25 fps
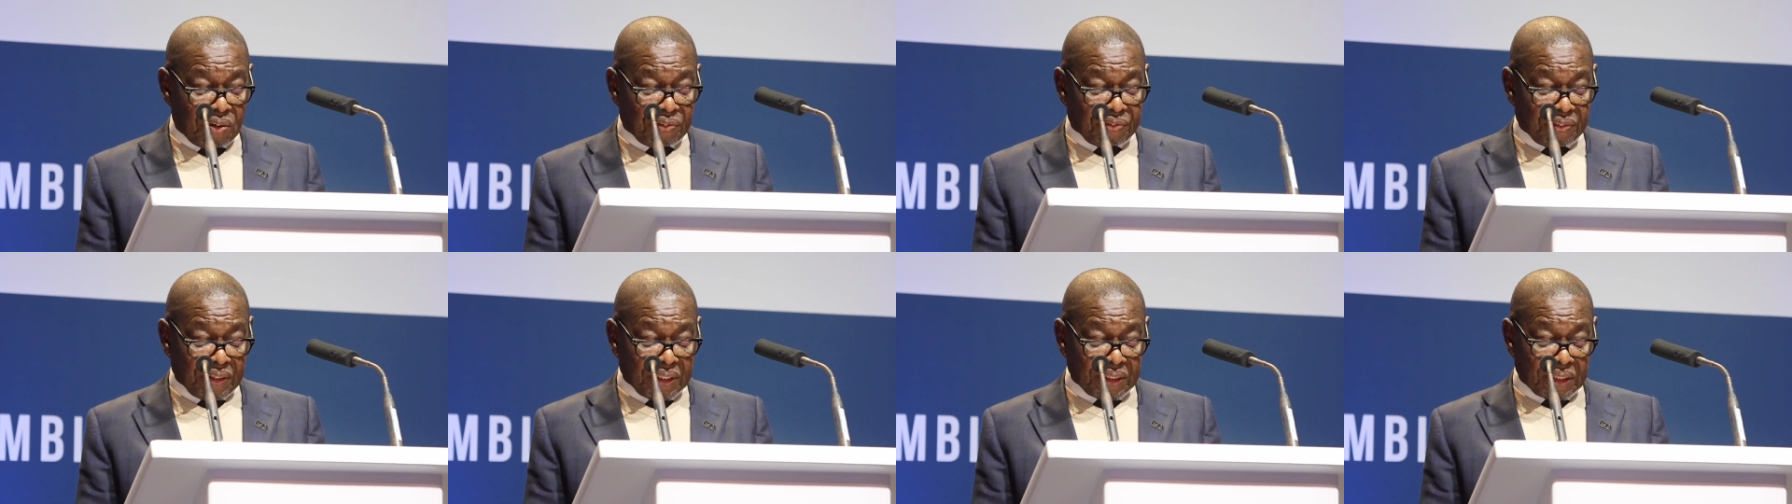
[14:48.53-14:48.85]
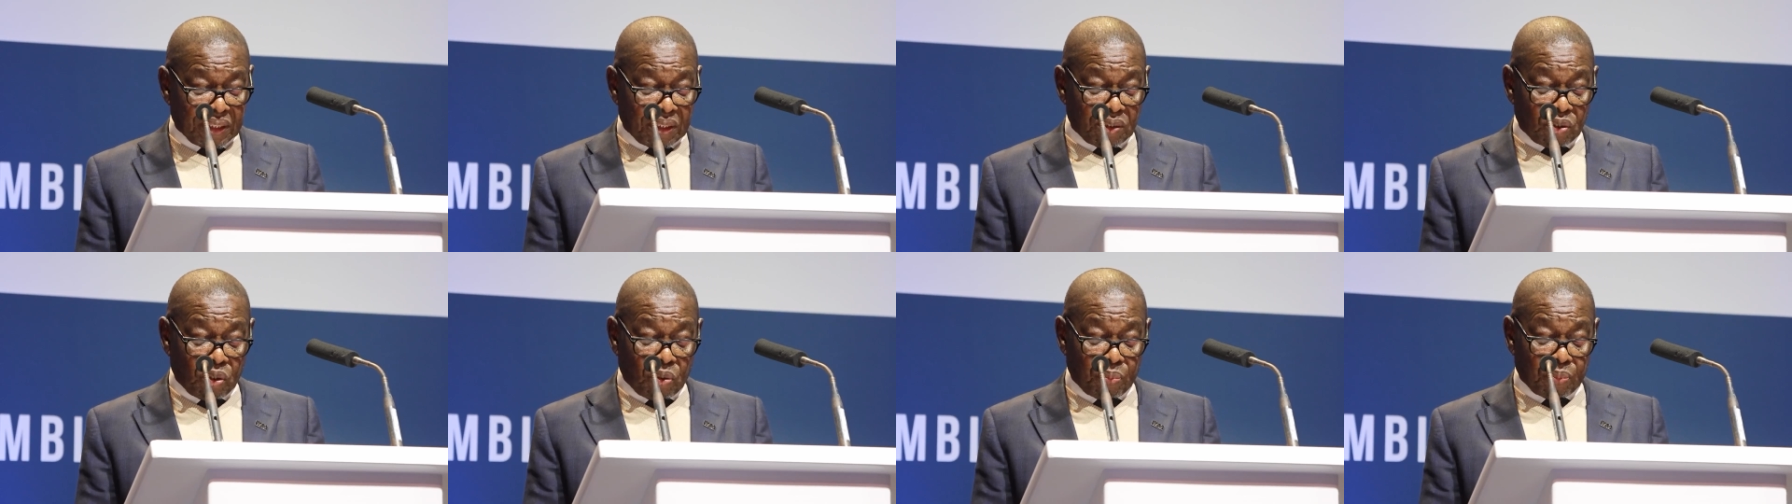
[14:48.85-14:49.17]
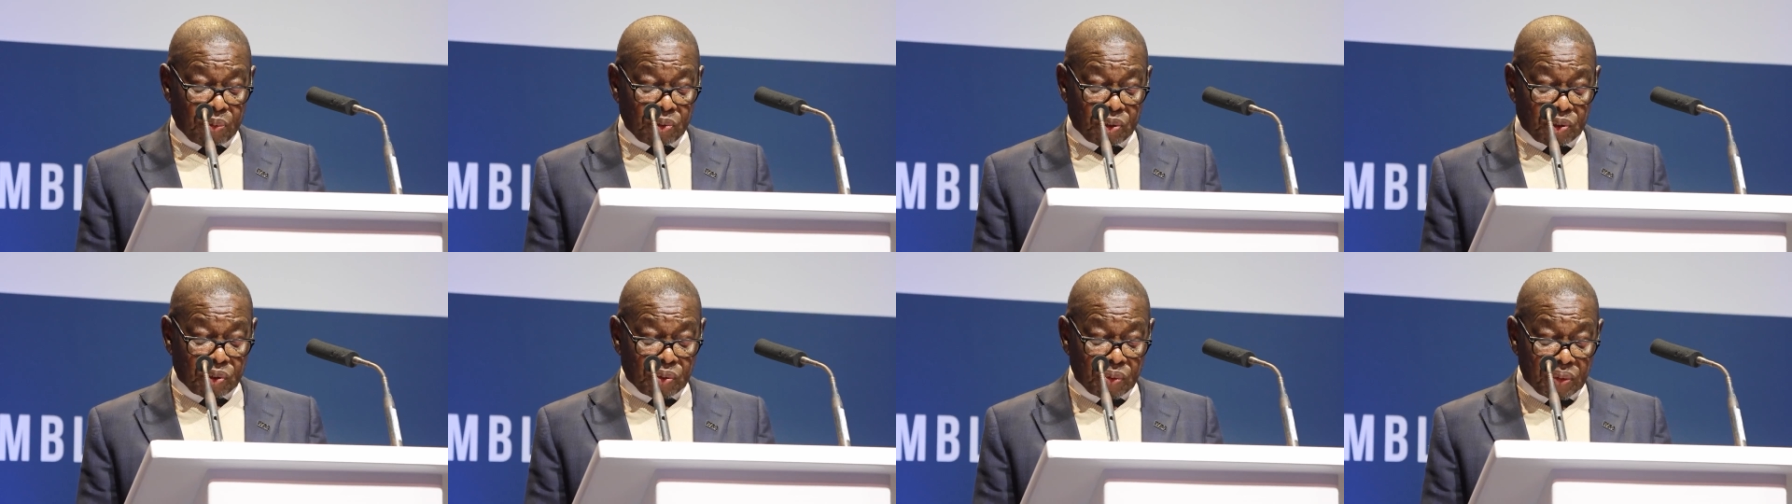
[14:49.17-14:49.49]
offers an
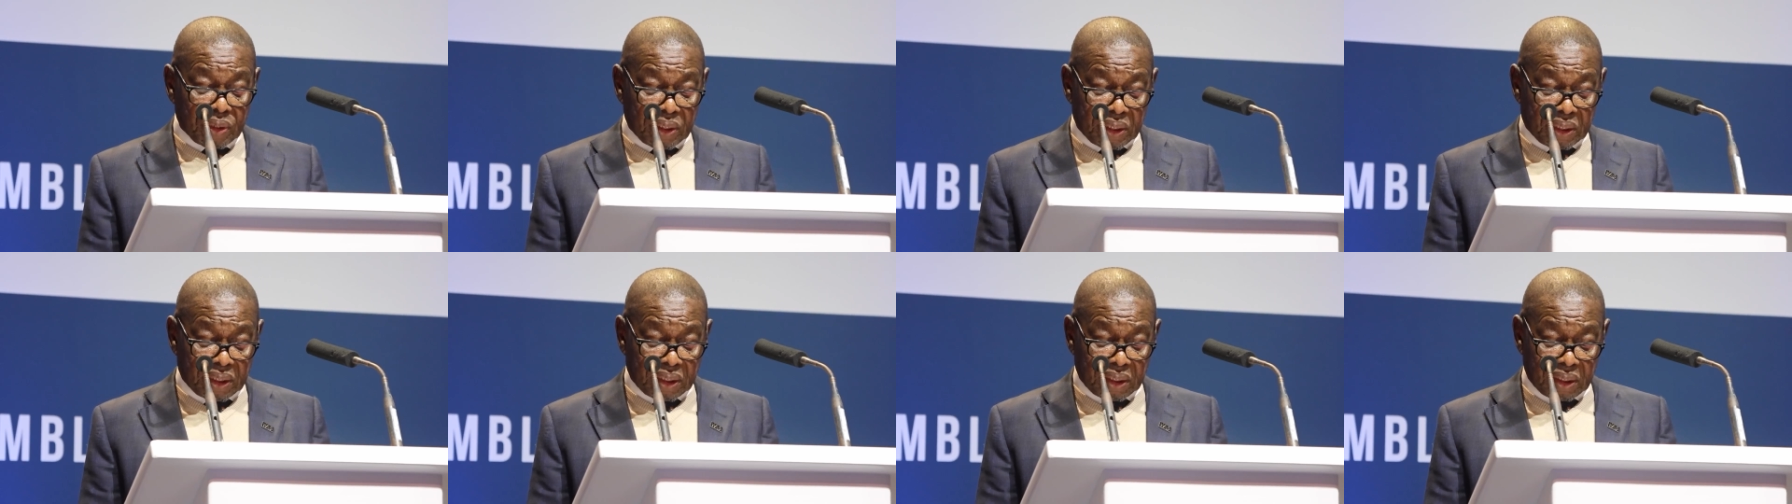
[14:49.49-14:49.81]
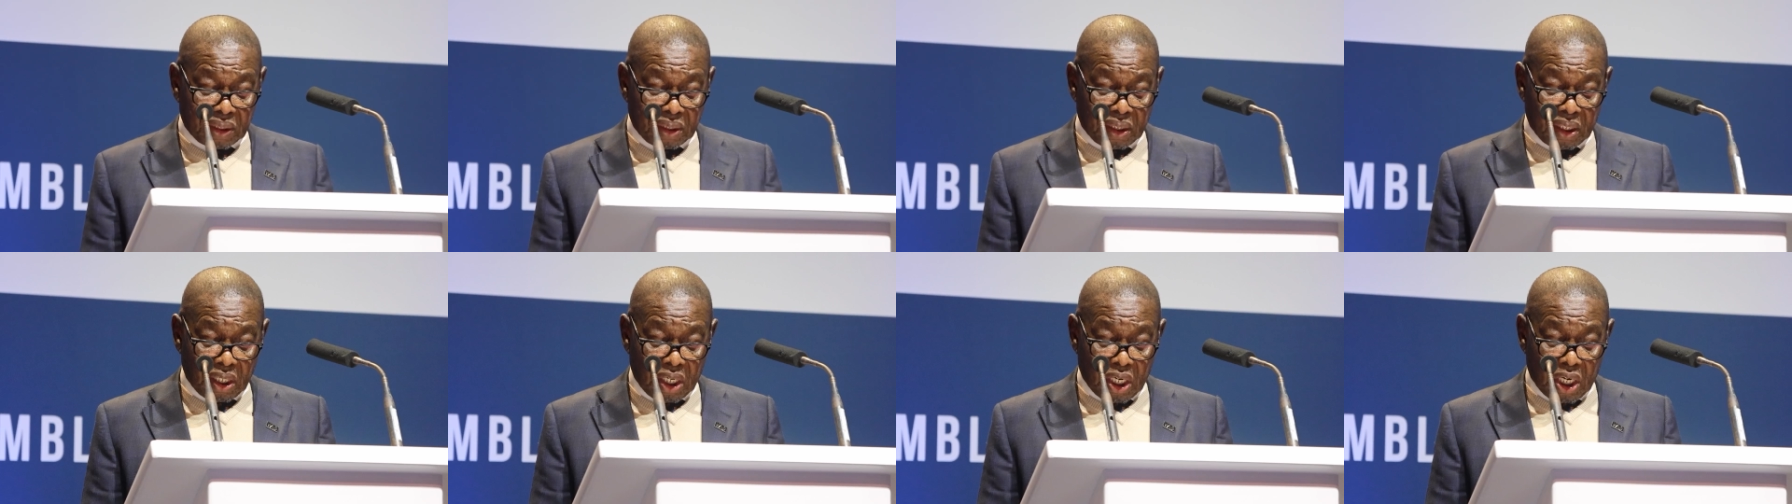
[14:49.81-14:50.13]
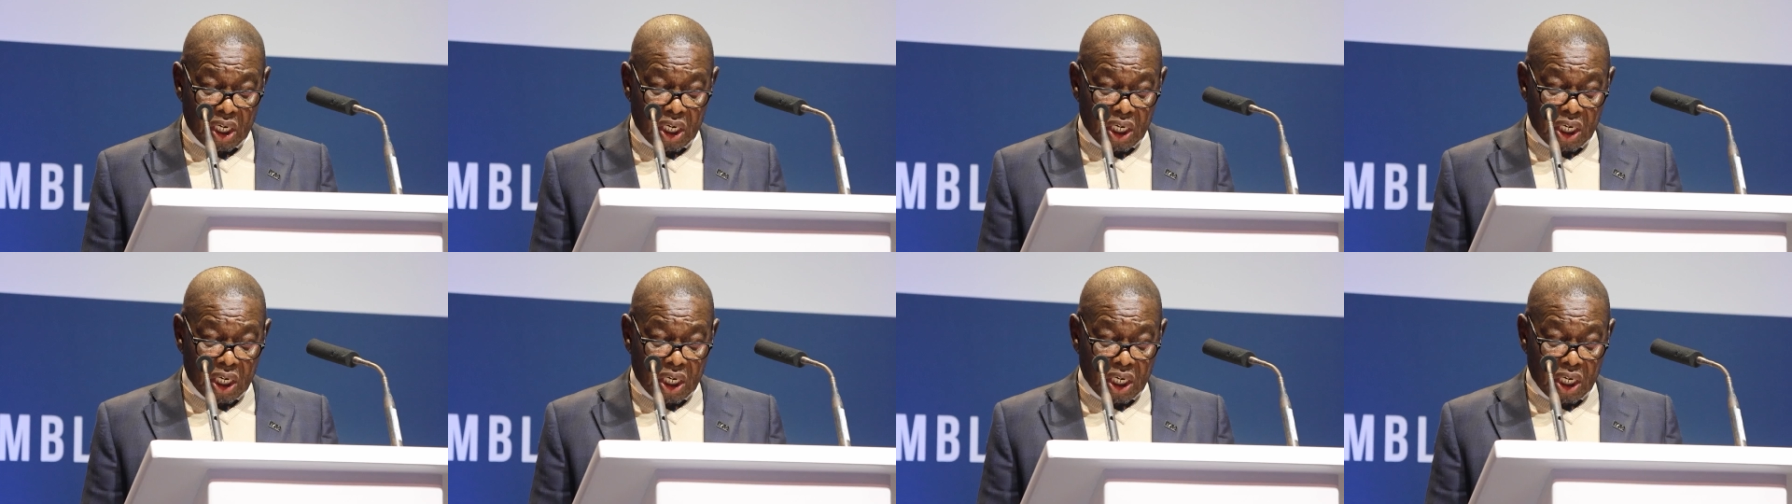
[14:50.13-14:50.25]
opportunity